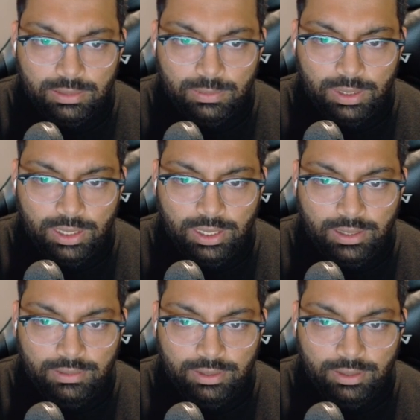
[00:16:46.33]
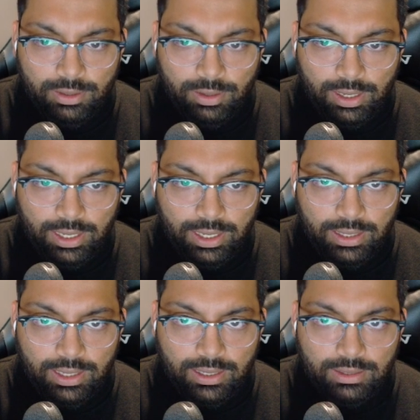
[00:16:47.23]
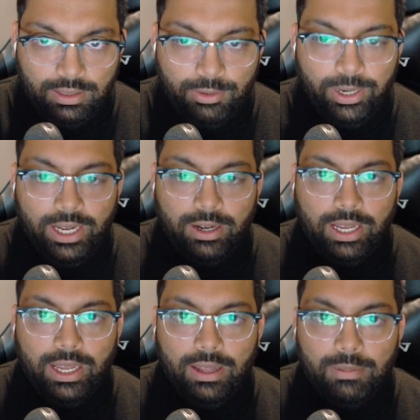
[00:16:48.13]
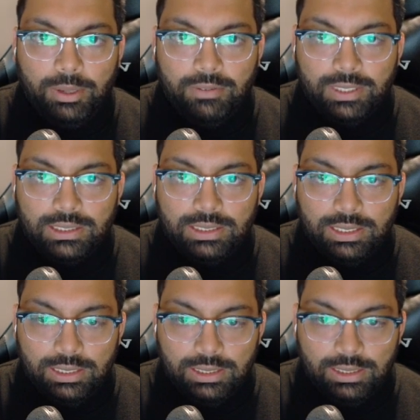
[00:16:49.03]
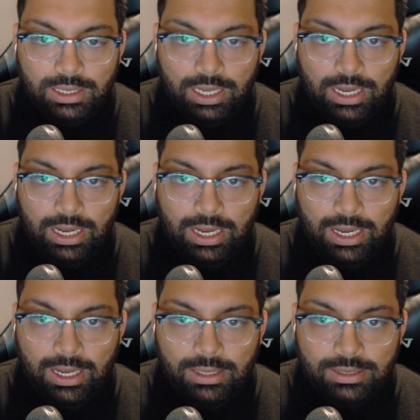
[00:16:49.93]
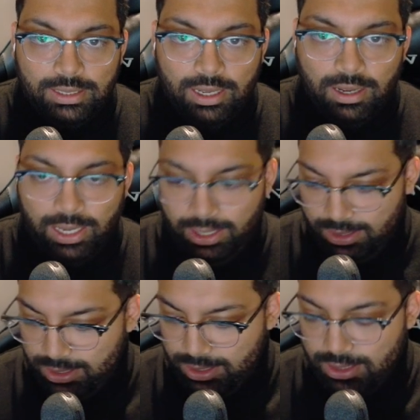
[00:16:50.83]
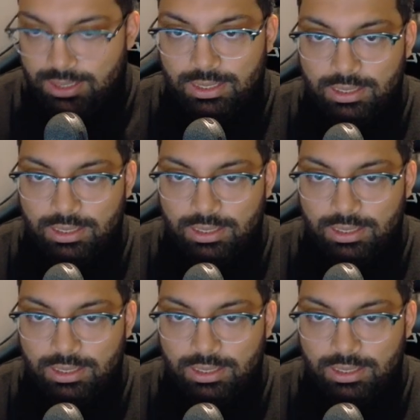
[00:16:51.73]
Why is it not liking that? 3. Okay, yeah, perfect. Target.